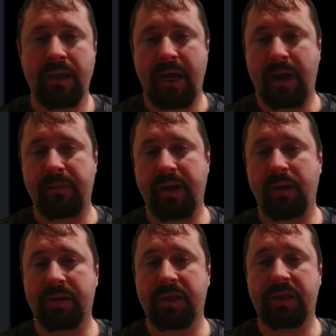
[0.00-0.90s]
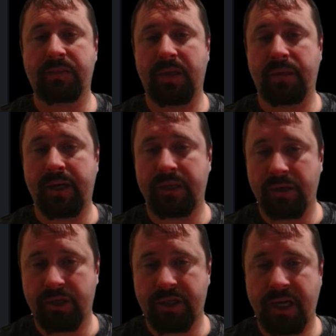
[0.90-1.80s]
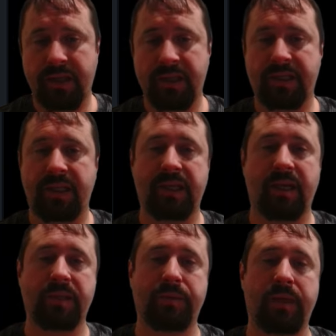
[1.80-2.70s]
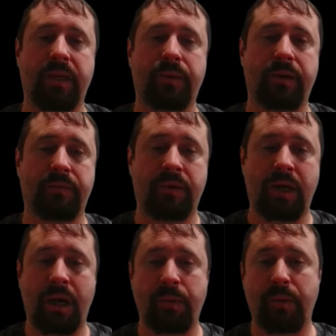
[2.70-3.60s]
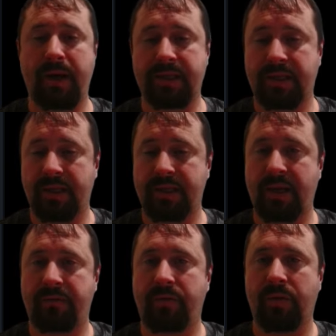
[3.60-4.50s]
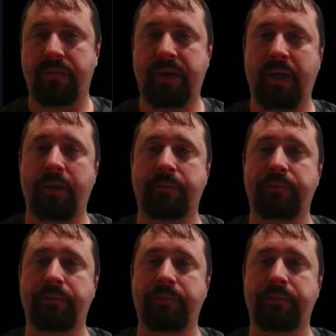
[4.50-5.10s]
And also just be aware, don't share these details with anyone, right? I will mask these out for the video.